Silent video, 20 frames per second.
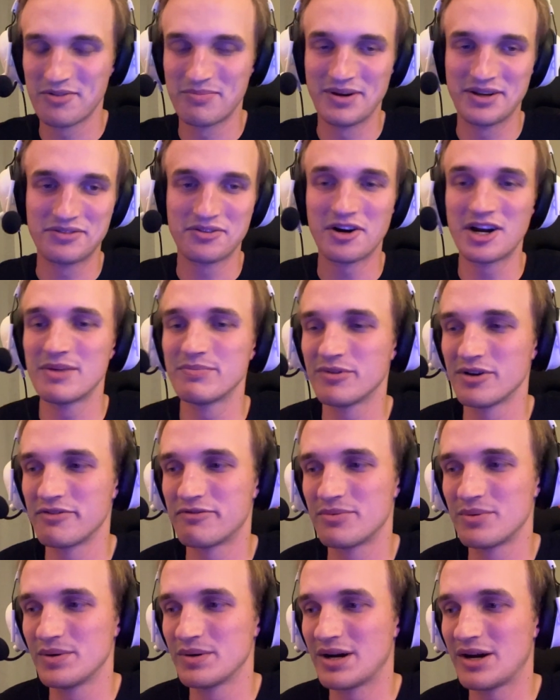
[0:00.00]
big turning point
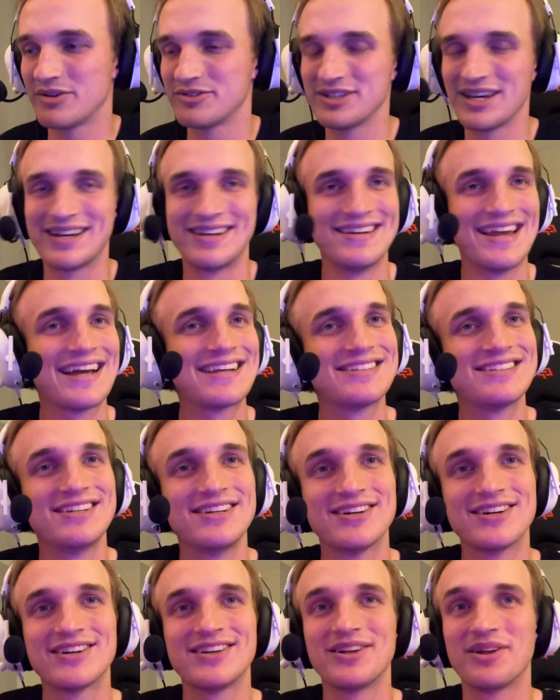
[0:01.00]
for me where I was like, next
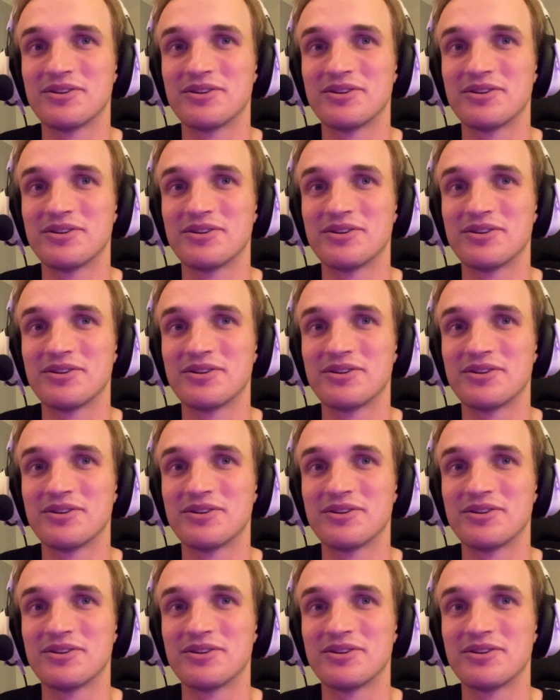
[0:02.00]
year,